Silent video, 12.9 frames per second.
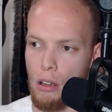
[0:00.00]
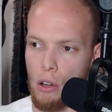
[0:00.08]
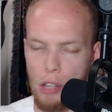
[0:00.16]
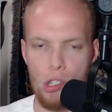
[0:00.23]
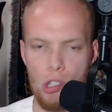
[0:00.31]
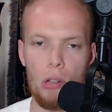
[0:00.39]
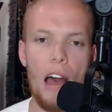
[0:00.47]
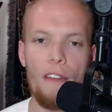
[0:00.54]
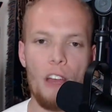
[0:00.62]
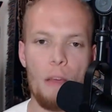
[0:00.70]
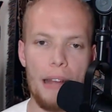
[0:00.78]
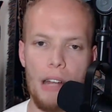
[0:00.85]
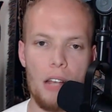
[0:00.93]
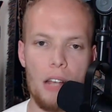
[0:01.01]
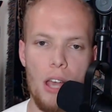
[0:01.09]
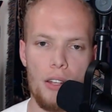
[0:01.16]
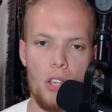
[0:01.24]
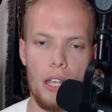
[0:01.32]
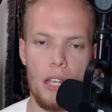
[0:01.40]
Chris Olave might not
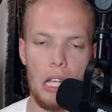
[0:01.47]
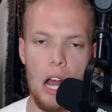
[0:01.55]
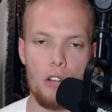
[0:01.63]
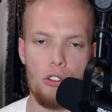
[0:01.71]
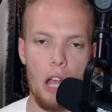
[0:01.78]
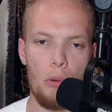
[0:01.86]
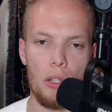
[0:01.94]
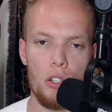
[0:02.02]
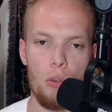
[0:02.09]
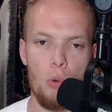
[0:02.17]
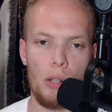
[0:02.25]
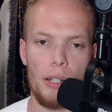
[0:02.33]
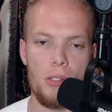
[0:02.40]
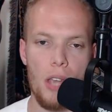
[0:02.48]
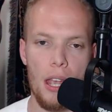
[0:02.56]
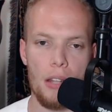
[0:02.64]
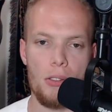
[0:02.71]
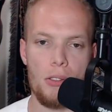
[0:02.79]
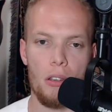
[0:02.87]
sign a second contract with the New Orleans
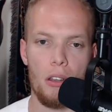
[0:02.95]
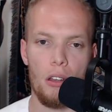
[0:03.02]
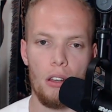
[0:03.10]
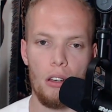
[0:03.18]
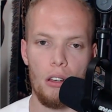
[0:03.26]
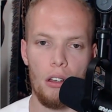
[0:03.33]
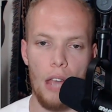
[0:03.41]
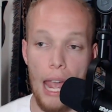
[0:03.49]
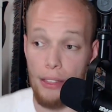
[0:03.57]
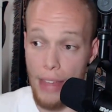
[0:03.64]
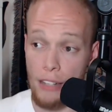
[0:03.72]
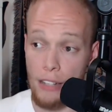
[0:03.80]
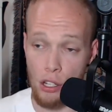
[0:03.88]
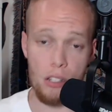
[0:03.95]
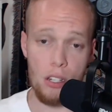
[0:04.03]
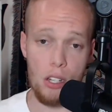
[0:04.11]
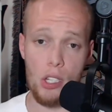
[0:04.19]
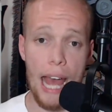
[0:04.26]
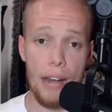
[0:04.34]
Saints. And that's
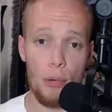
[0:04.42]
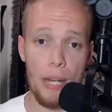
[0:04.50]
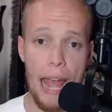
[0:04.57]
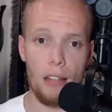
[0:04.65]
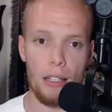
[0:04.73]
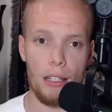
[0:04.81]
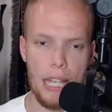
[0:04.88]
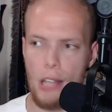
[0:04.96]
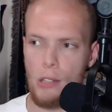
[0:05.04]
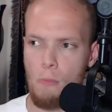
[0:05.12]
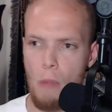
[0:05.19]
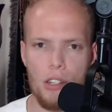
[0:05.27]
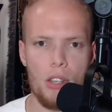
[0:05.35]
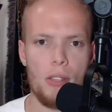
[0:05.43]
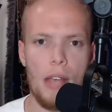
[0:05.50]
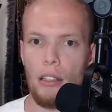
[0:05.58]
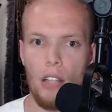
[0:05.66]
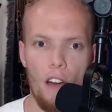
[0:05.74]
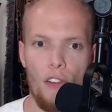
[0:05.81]
just a sad reality. As much as
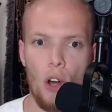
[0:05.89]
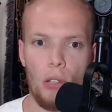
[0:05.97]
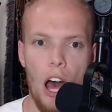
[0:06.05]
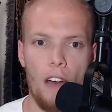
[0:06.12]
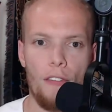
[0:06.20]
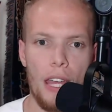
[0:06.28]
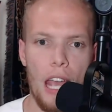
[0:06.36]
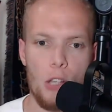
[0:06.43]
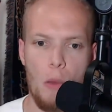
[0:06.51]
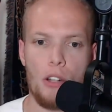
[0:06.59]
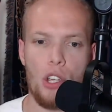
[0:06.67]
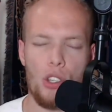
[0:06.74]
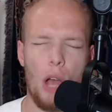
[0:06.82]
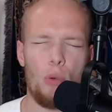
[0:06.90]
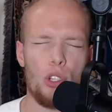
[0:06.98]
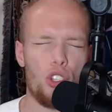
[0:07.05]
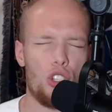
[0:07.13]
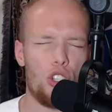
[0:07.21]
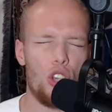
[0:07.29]
I love Olave, as much as I
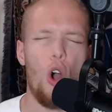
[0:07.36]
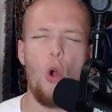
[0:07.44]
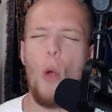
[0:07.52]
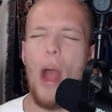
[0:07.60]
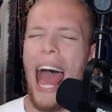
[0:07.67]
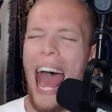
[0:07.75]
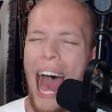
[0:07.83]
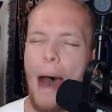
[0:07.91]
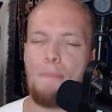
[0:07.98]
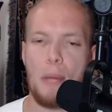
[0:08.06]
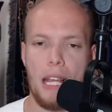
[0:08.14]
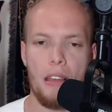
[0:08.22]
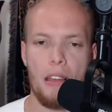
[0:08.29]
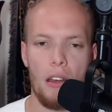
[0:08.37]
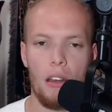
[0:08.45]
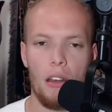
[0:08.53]
was so happy